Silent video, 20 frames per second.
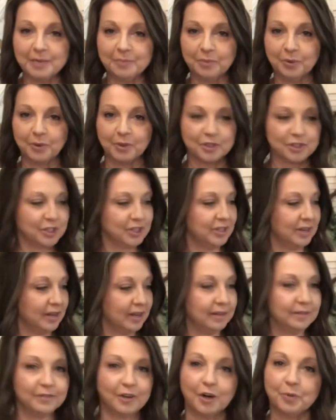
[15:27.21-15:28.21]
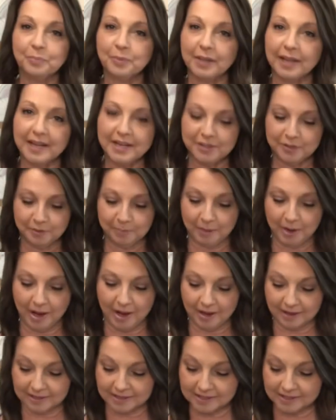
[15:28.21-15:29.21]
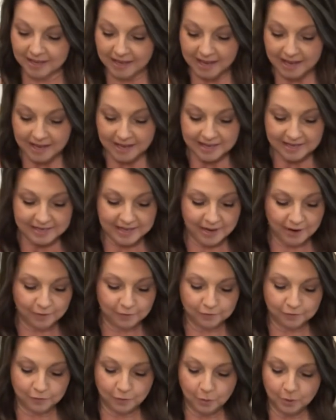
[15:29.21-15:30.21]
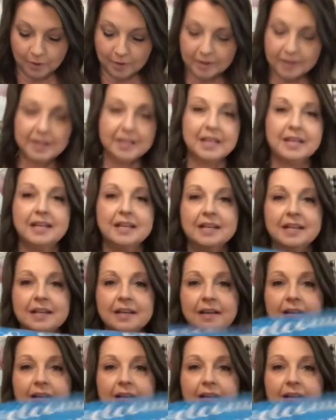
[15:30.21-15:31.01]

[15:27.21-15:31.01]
portion of our planter box. Now for the